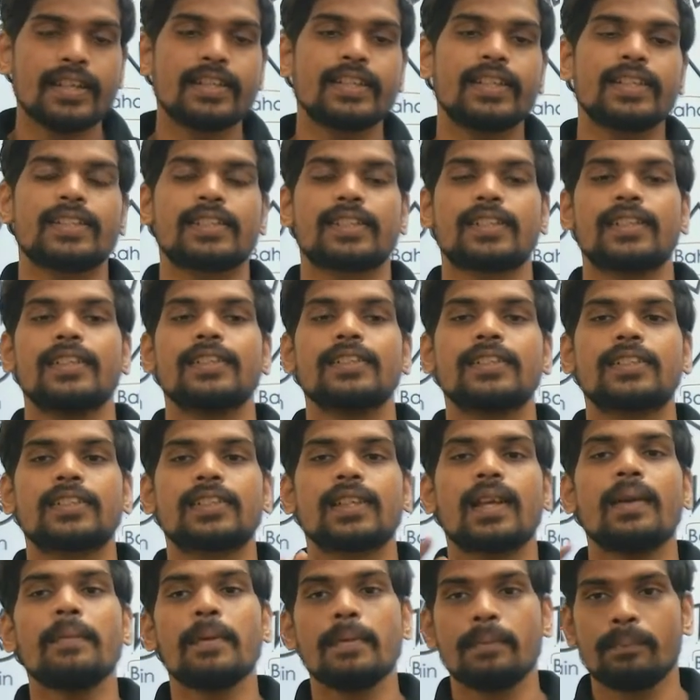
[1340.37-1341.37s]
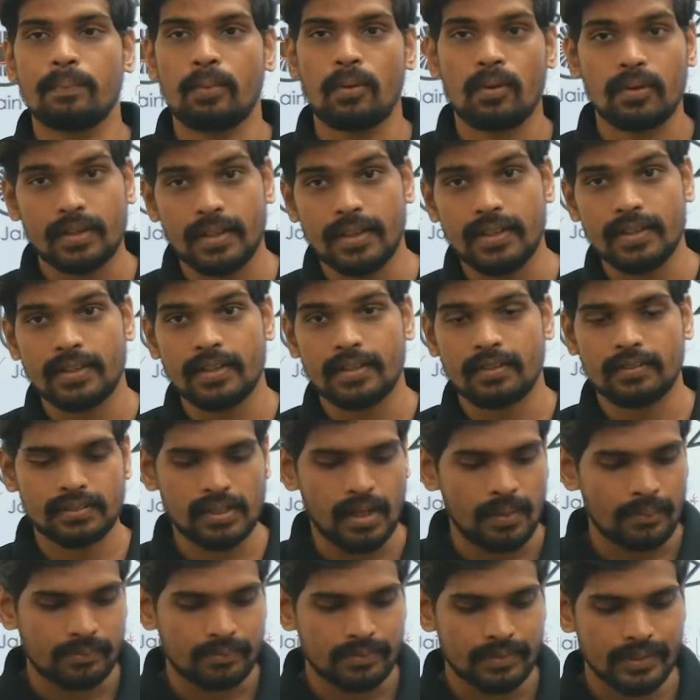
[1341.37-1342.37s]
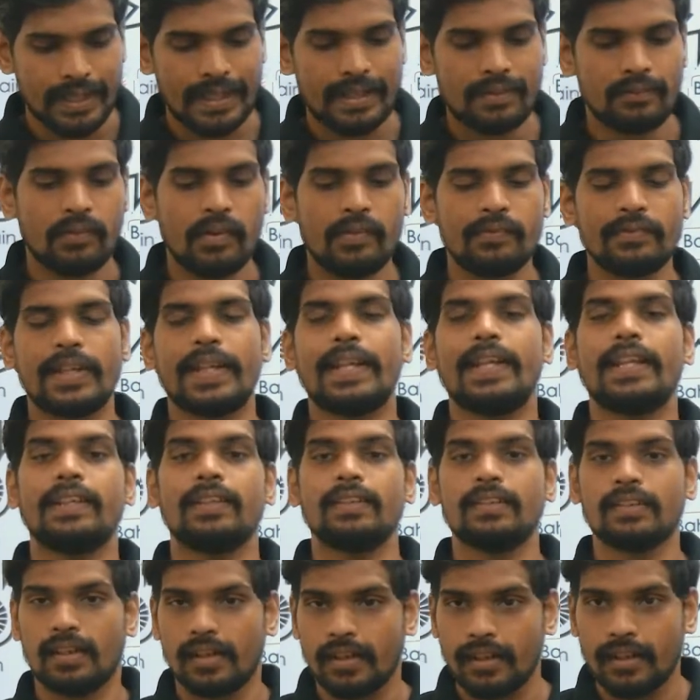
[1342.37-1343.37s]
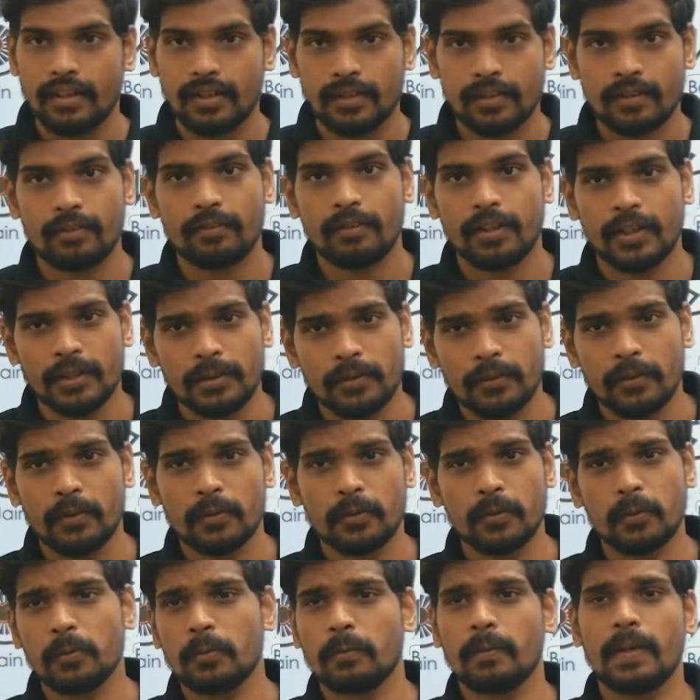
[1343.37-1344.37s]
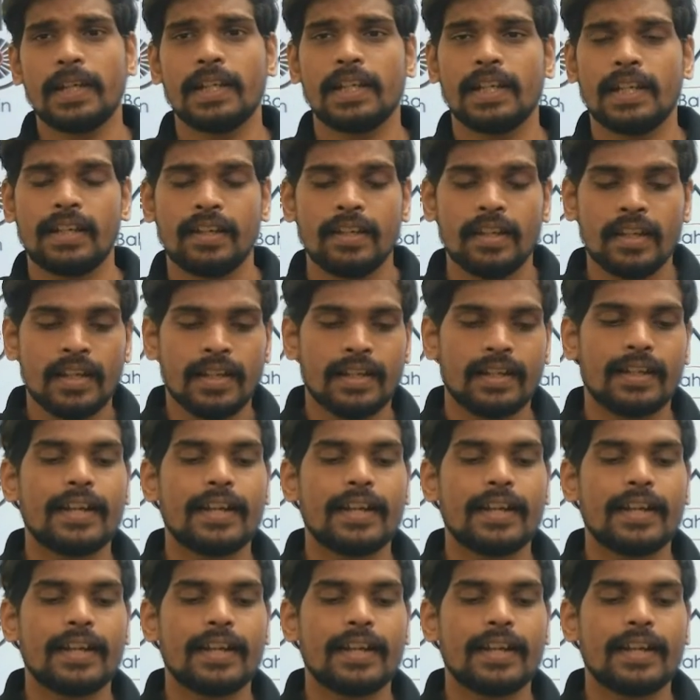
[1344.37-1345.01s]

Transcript: and discussed some 15 to 20